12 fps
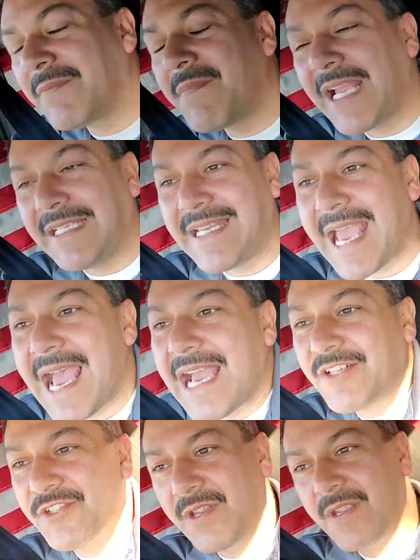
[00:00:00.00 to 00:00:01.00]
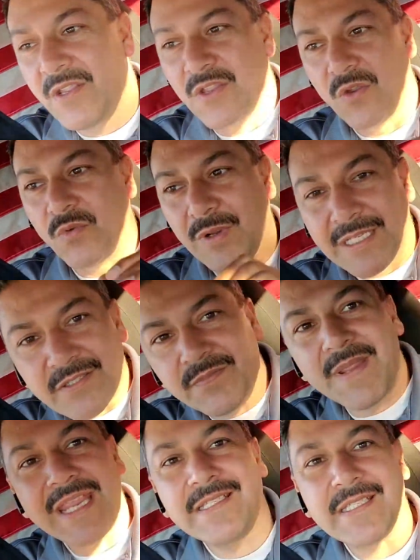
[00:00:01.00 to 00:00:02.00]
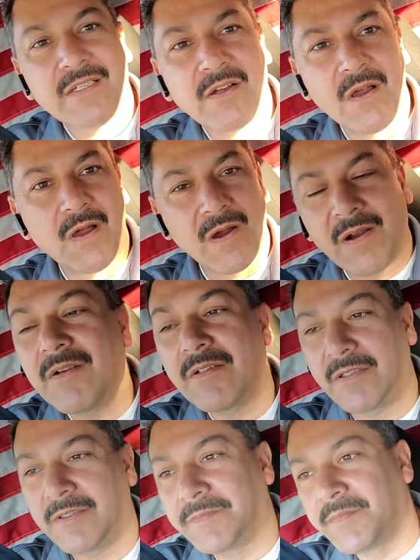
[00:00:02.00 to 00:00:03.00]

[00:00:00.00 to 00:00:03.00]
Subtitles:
my dash, which makes it harder